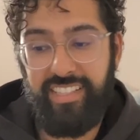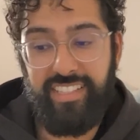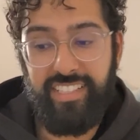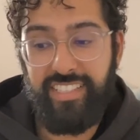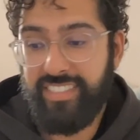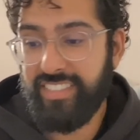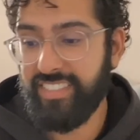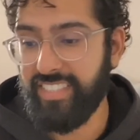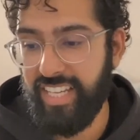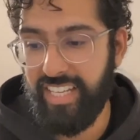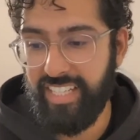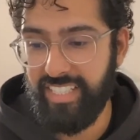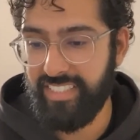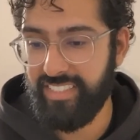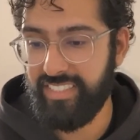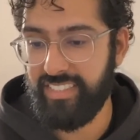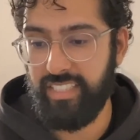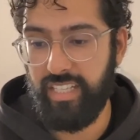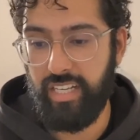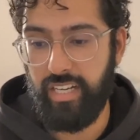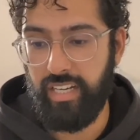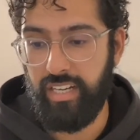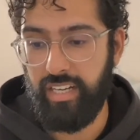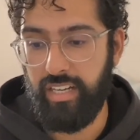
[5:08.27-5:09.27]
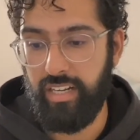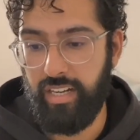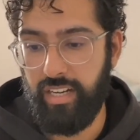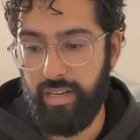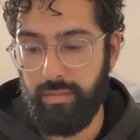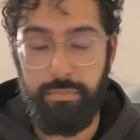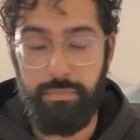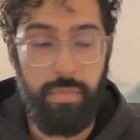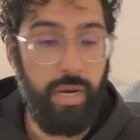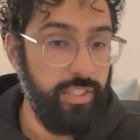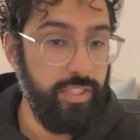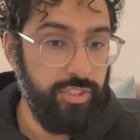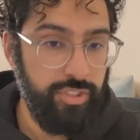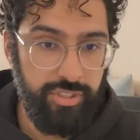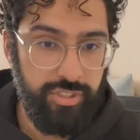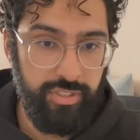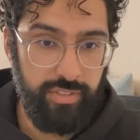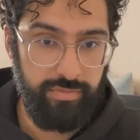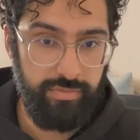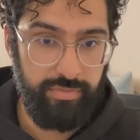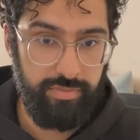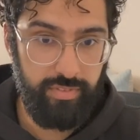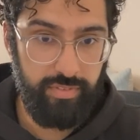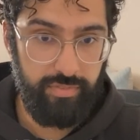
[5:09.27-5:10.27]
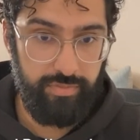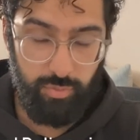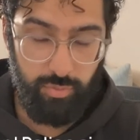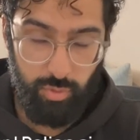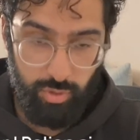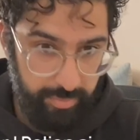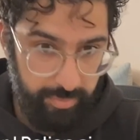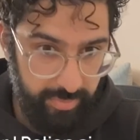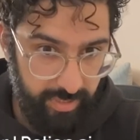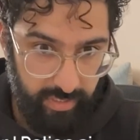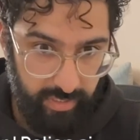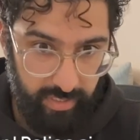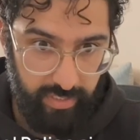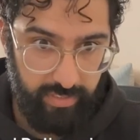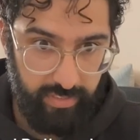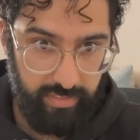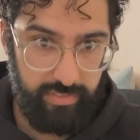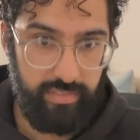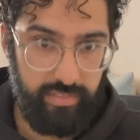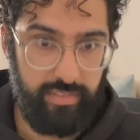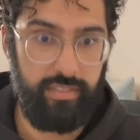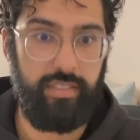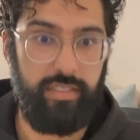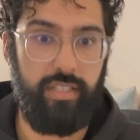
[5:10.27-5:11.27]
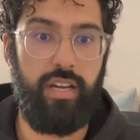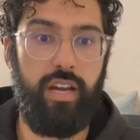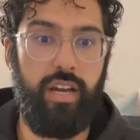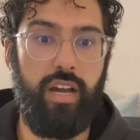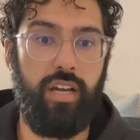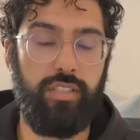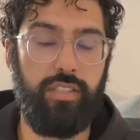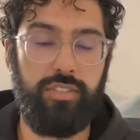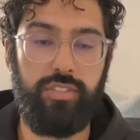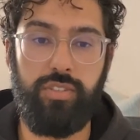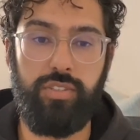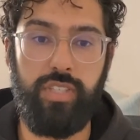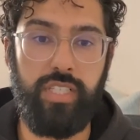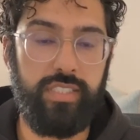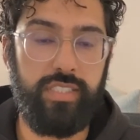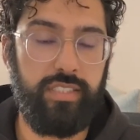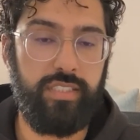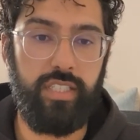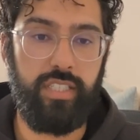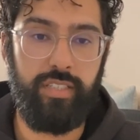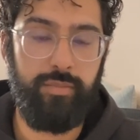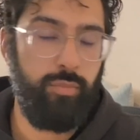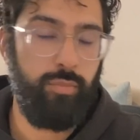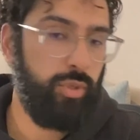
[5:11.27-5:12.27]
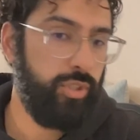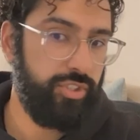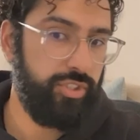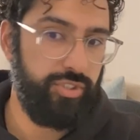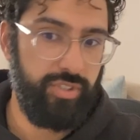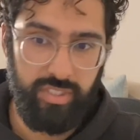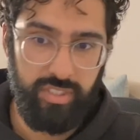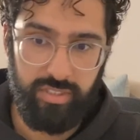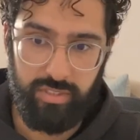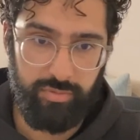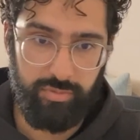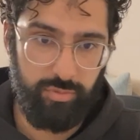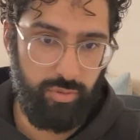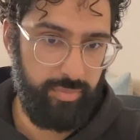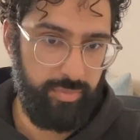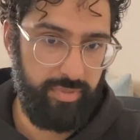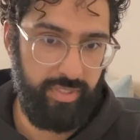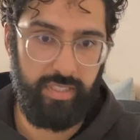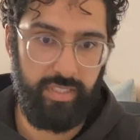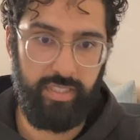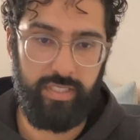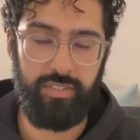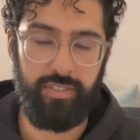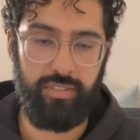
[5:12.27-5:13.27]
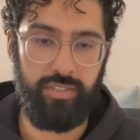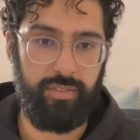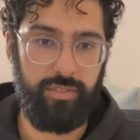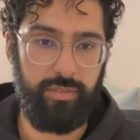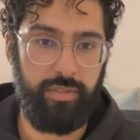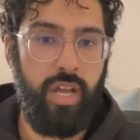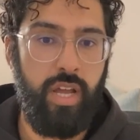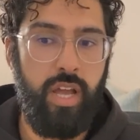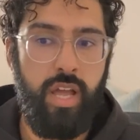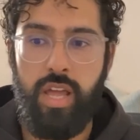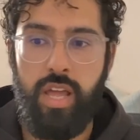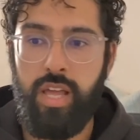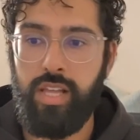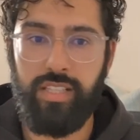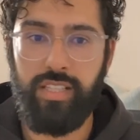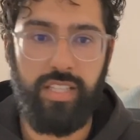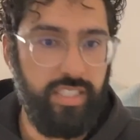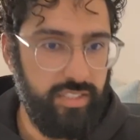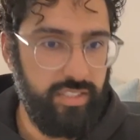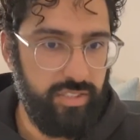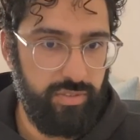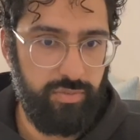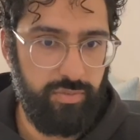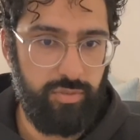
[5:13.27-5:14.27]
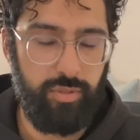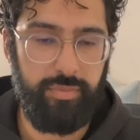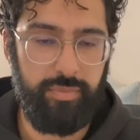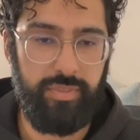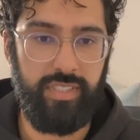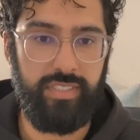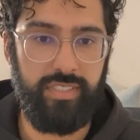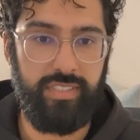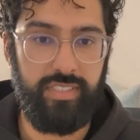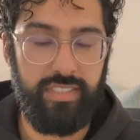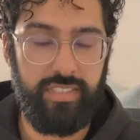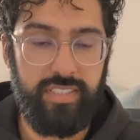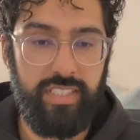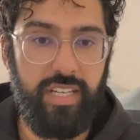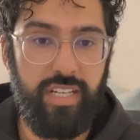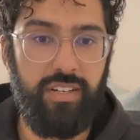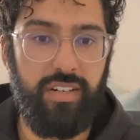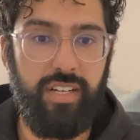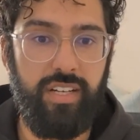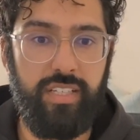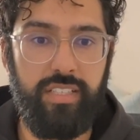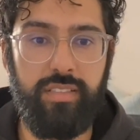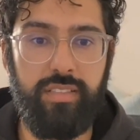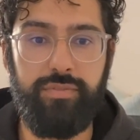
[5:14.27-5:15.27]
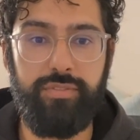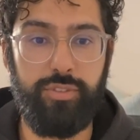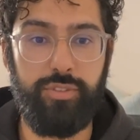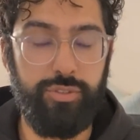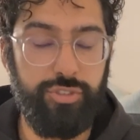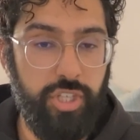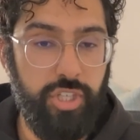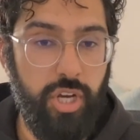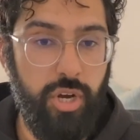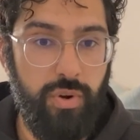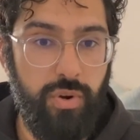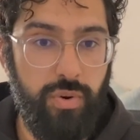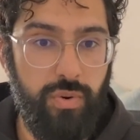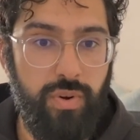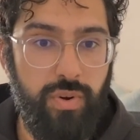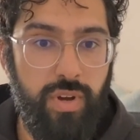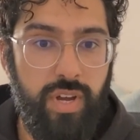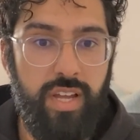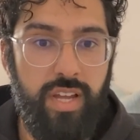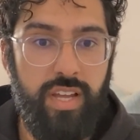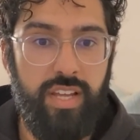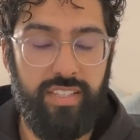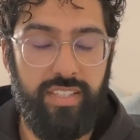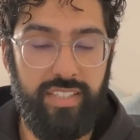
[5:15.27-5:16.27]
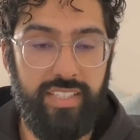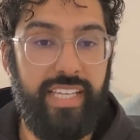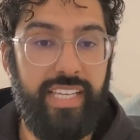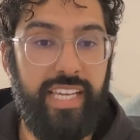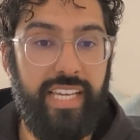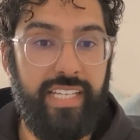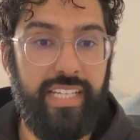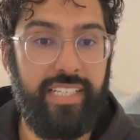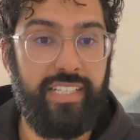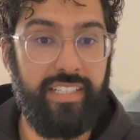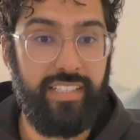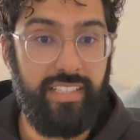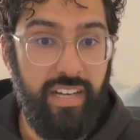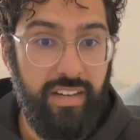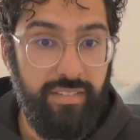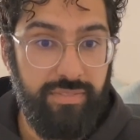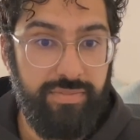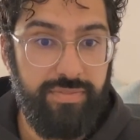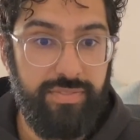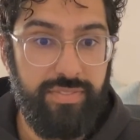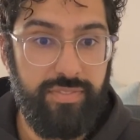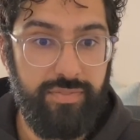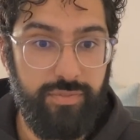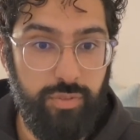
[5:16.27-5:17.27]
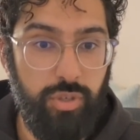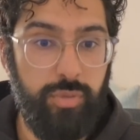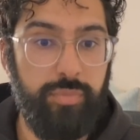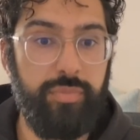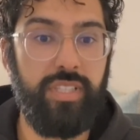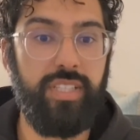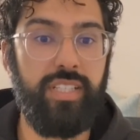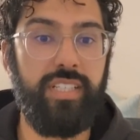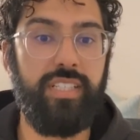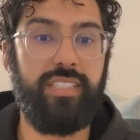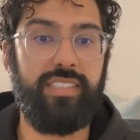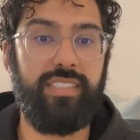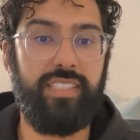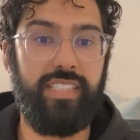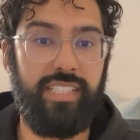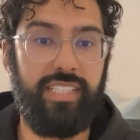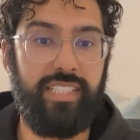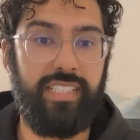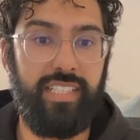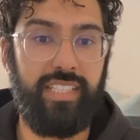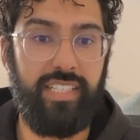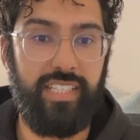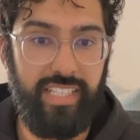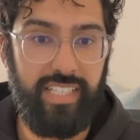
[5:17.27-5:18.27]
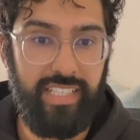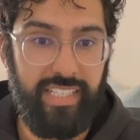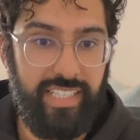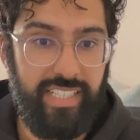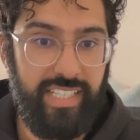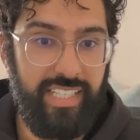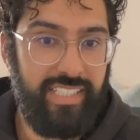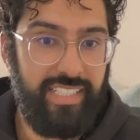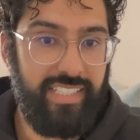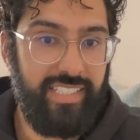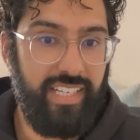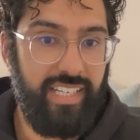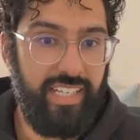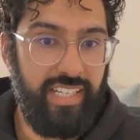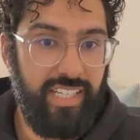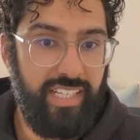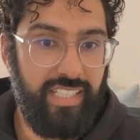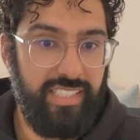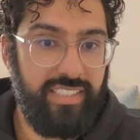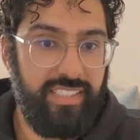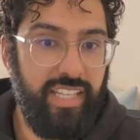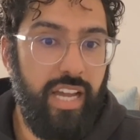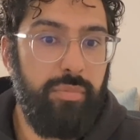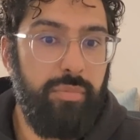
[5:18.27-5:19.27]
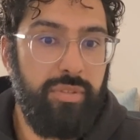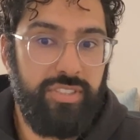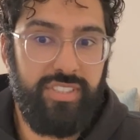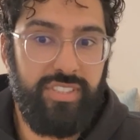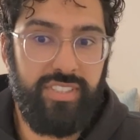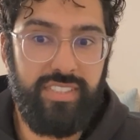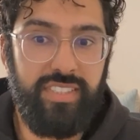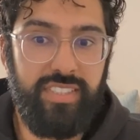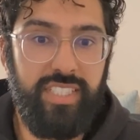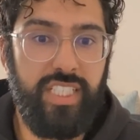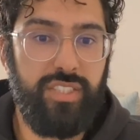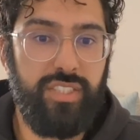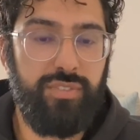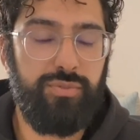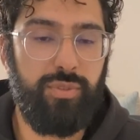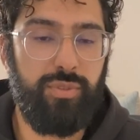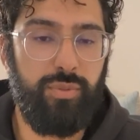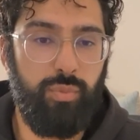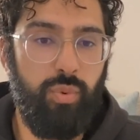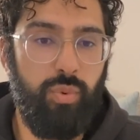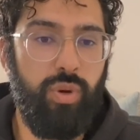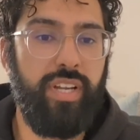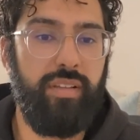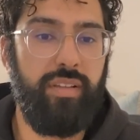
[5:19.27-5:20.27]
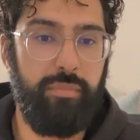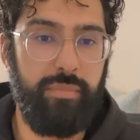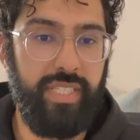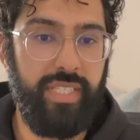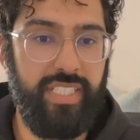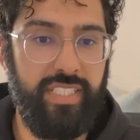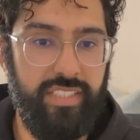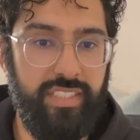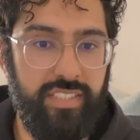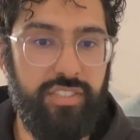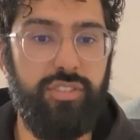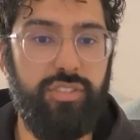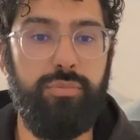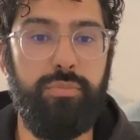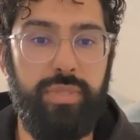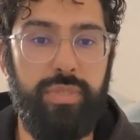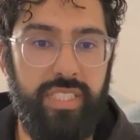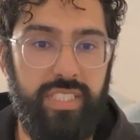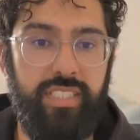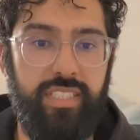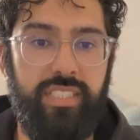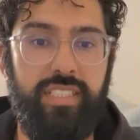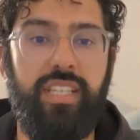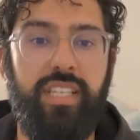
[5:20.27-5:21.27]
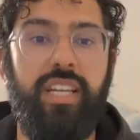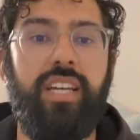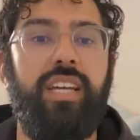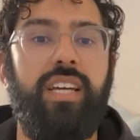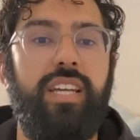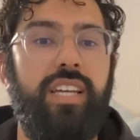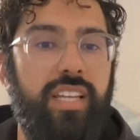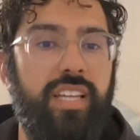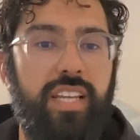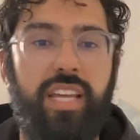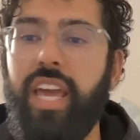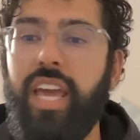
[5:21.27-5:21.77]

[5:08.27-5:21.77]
in this case, a bunch of formulas. So let's say moisturizer formulas or cleanser formulas, etc. And if you show the GAN enough formulas, it can establish a sense for what it means to be